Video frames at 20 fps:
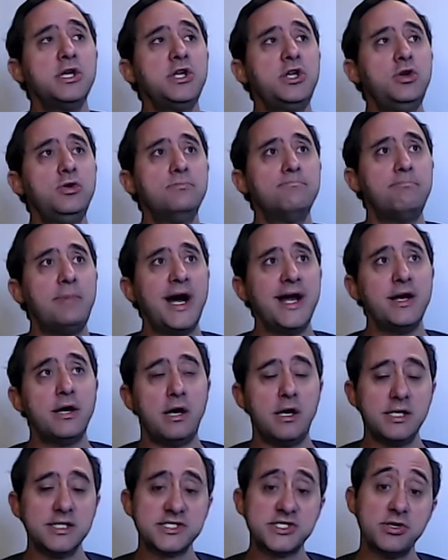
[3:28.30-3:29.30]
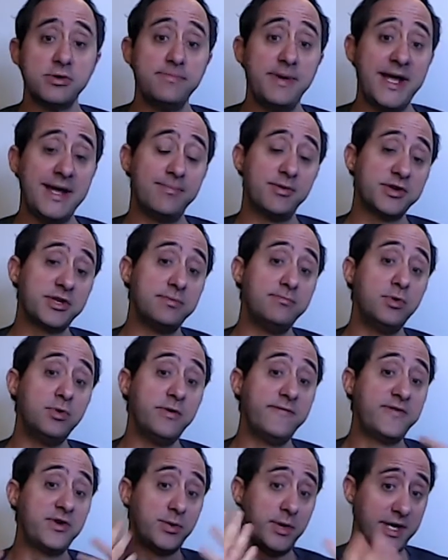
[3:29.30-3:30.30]
You might also be able to
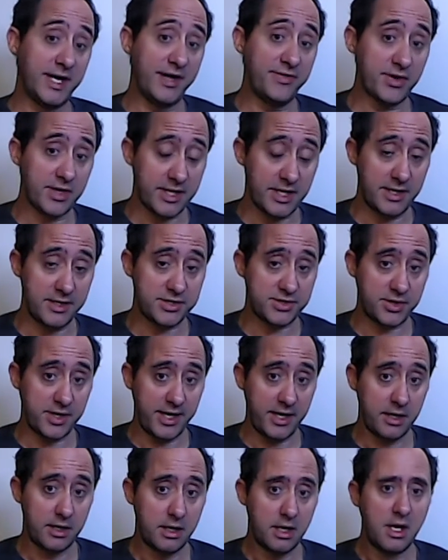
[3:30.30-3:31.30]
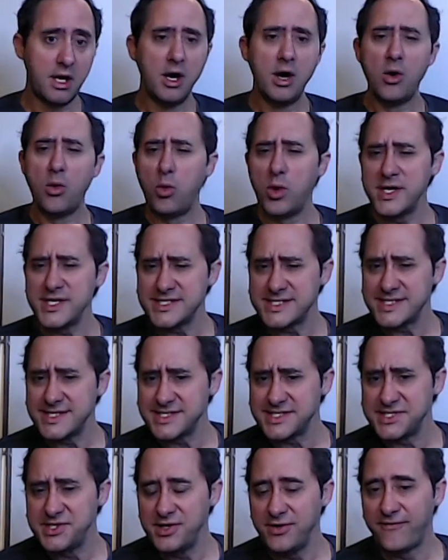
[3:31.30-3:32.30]
move to another country. What does
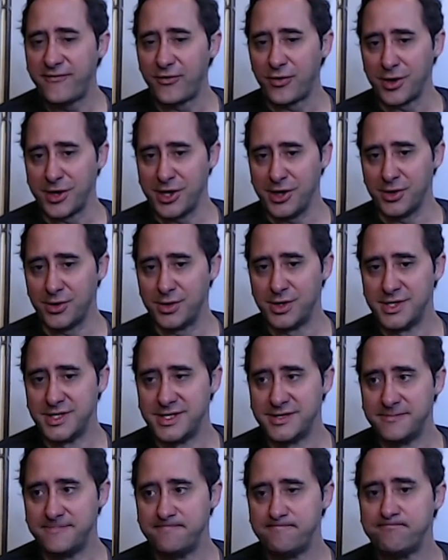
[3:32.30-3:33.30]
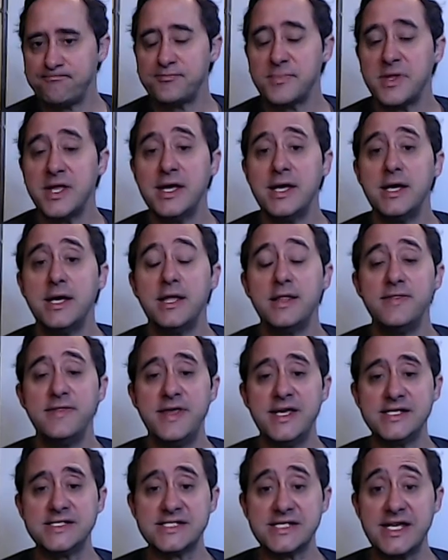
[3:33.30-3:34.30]
this do for you?
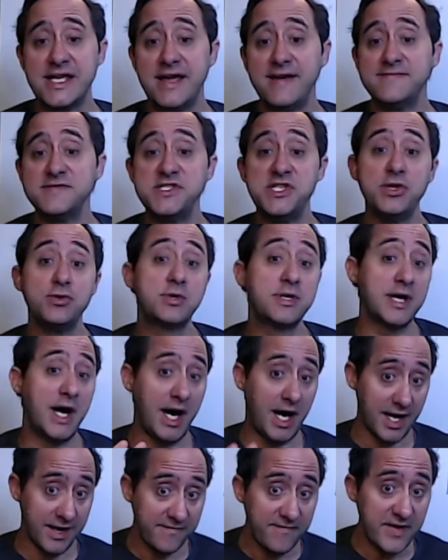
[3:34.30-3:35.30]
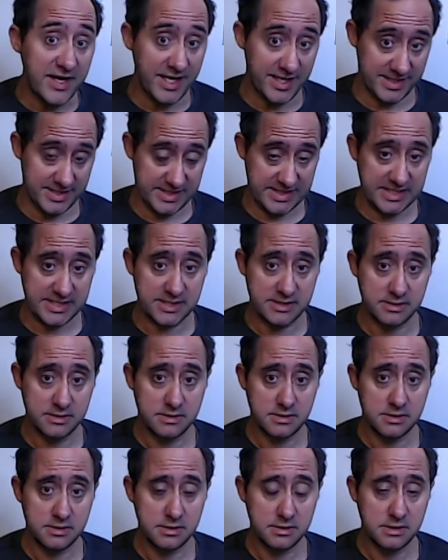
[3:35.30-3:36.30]
This gives you confidence.
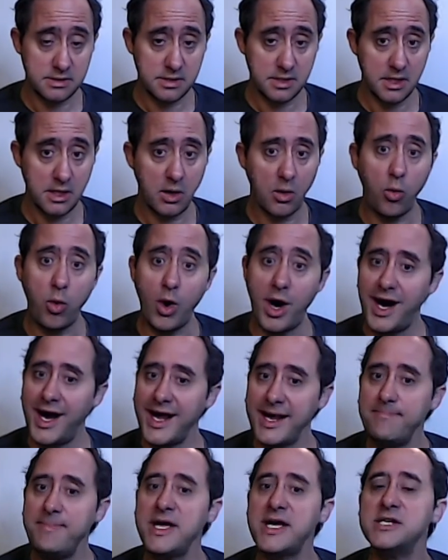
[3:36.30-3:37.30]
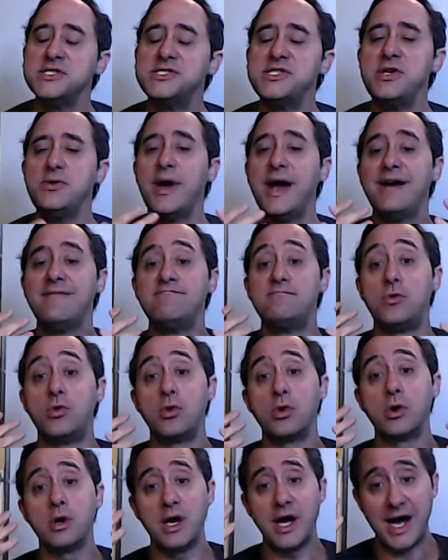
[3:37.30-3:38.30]
Why? Because you have
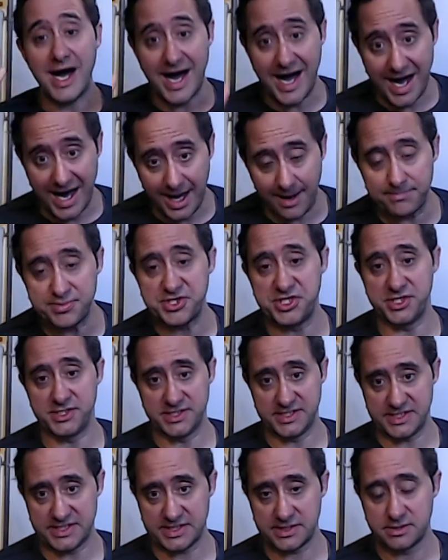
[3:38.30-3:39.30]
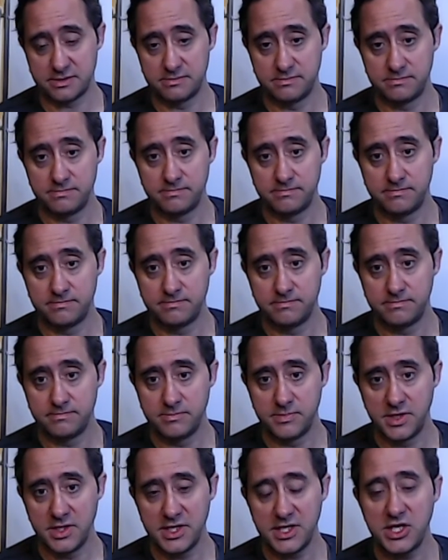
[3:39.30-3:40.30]
more options.
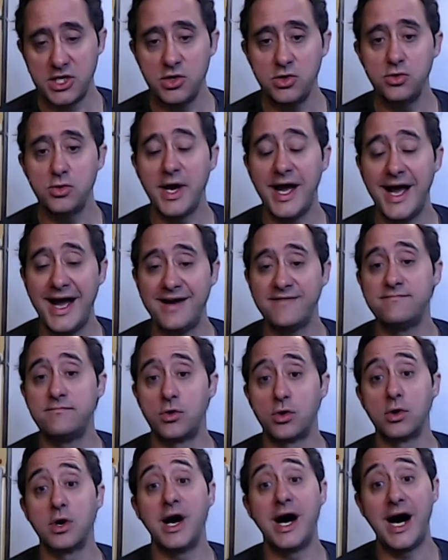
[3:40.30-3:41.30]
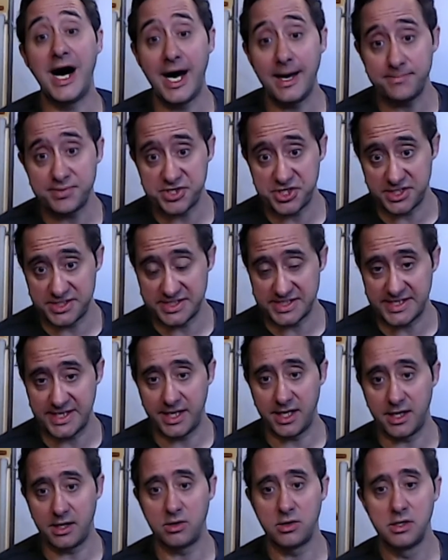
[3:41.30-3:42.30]
You have more options
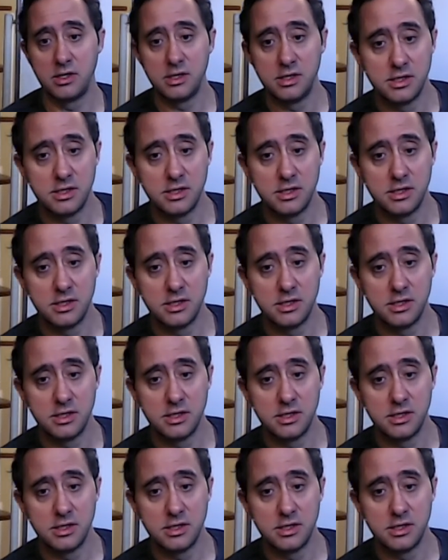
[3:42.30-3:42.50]
now.